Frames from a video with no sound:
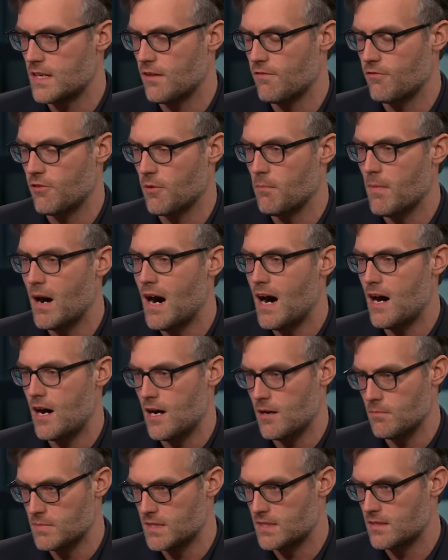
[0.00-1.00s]
of the
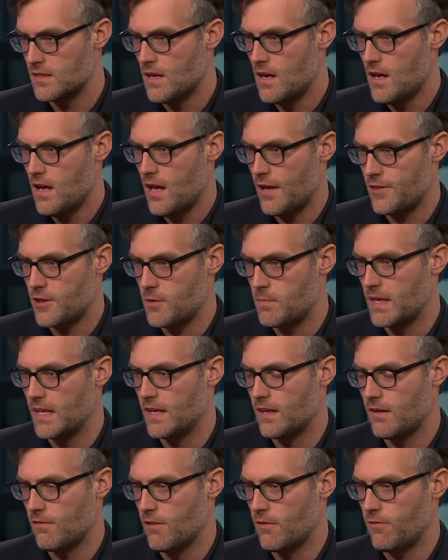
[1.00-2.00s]
mobs at the
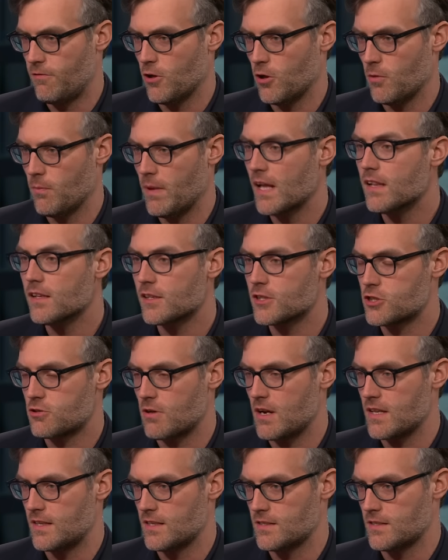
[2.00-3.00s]
beginning of the film
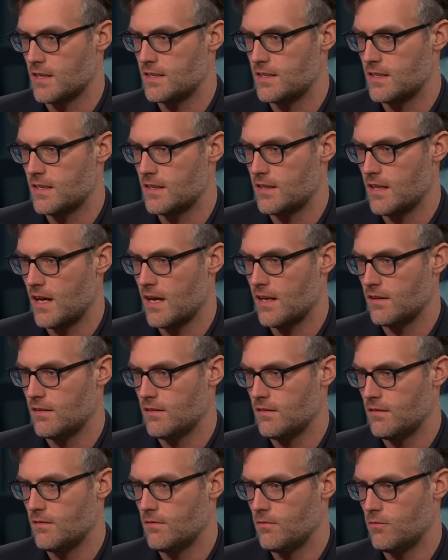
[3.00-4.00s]
illustrate this idea that
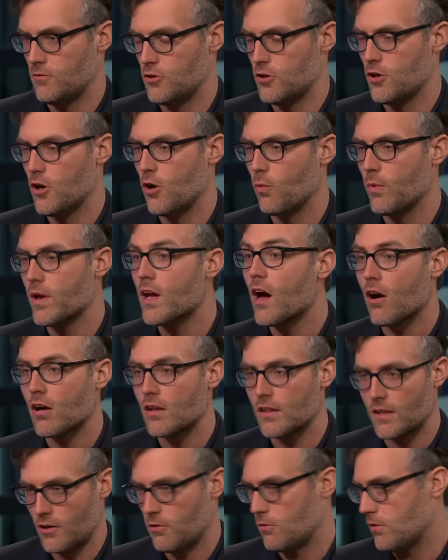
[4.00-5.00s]
you know, we are
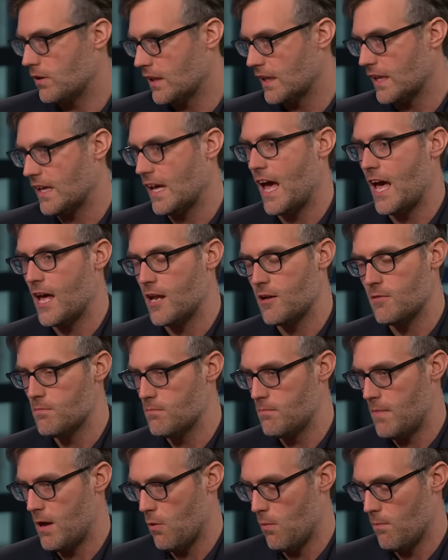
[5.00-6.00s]
literally
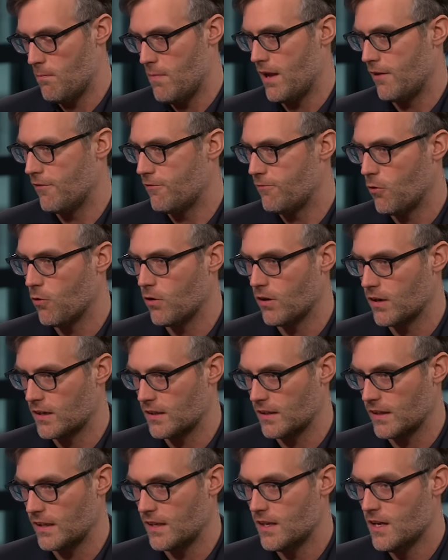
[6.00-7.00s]
and me-
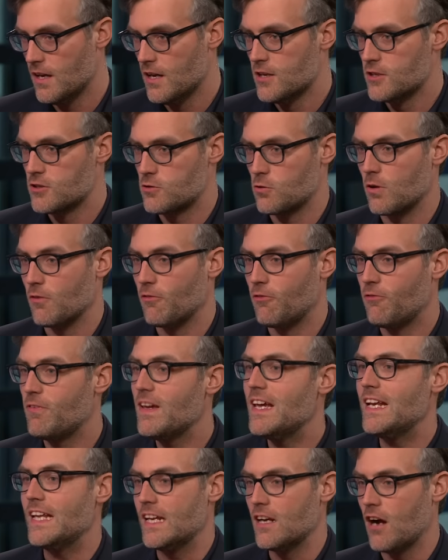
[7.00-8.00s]
metaphorically sort of
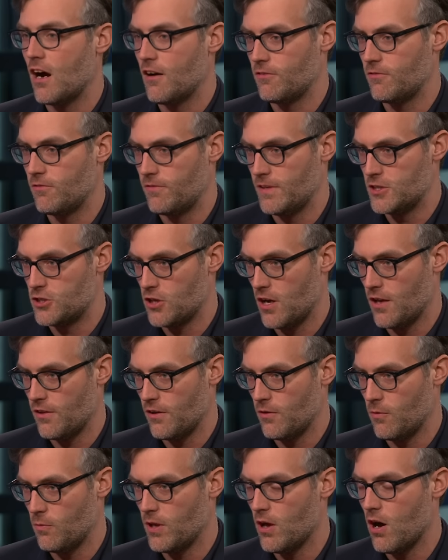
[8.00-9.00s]
feeding off of each
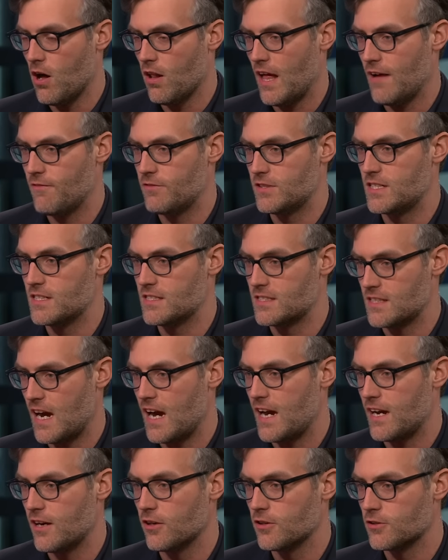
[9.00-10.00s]
other. We all have a
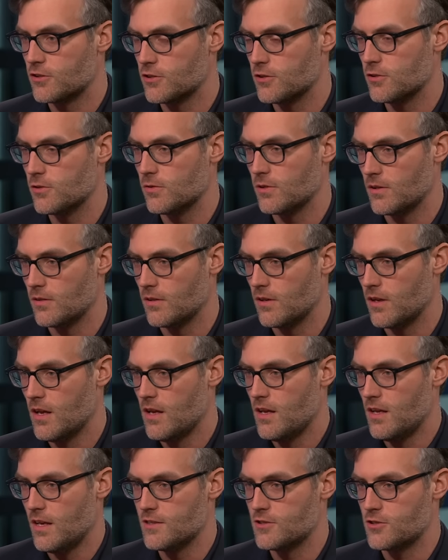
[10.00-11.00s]
desire to, and
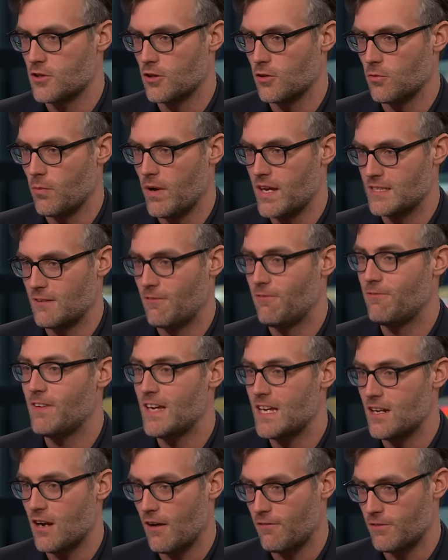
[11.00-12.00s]
in certain ways,
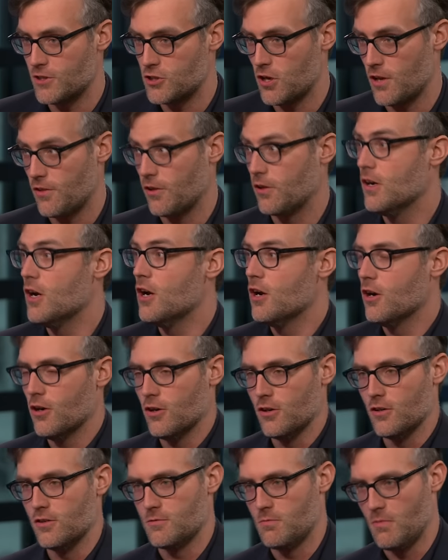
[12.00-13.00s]
feed off each other.
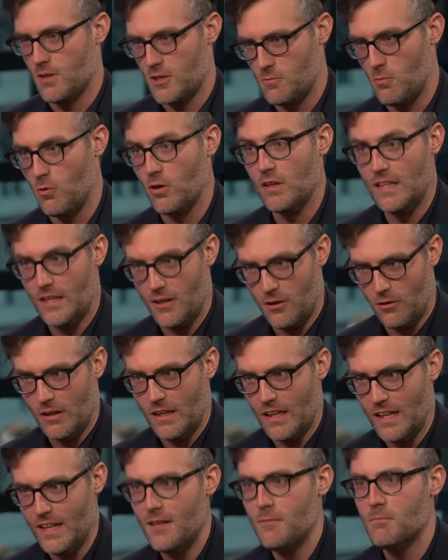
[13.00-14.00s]
Hers much more
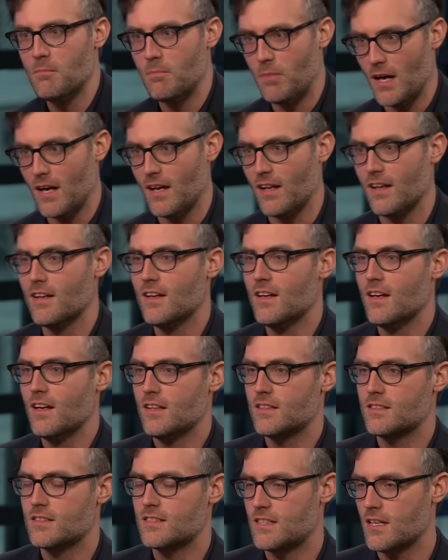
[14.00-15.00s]
literally, but
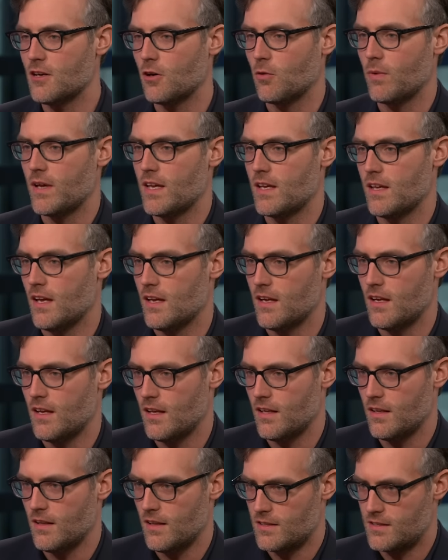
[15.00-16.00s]
still, we
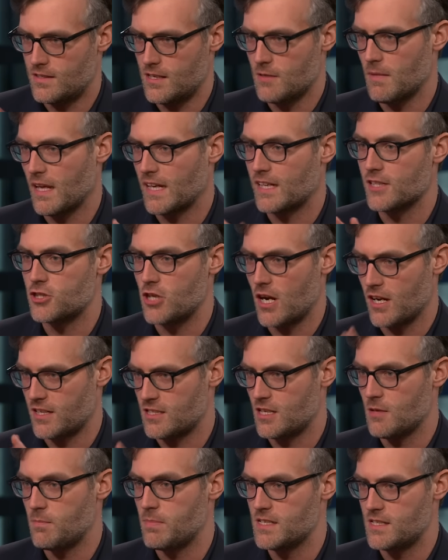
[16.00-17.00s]
it, it seemed like a
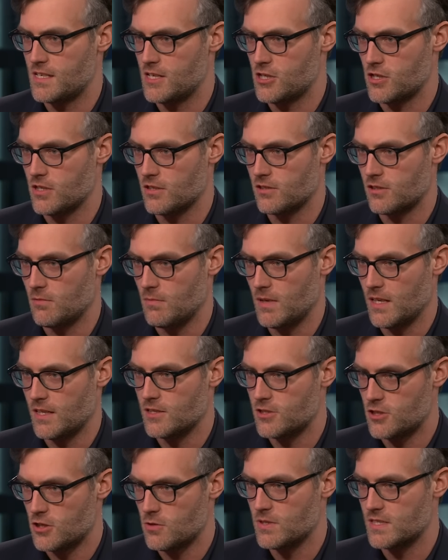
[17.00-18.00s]
juxtaposition to me.
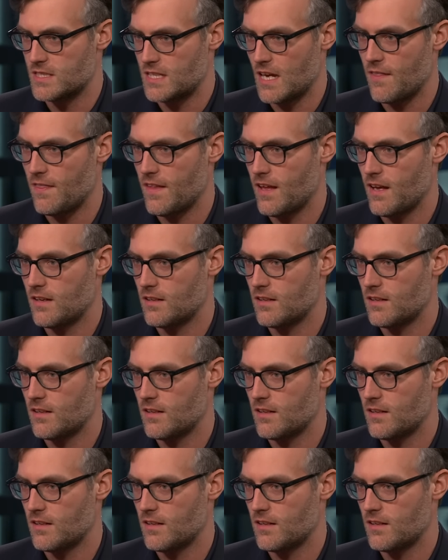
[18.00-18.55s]
Did you intend that?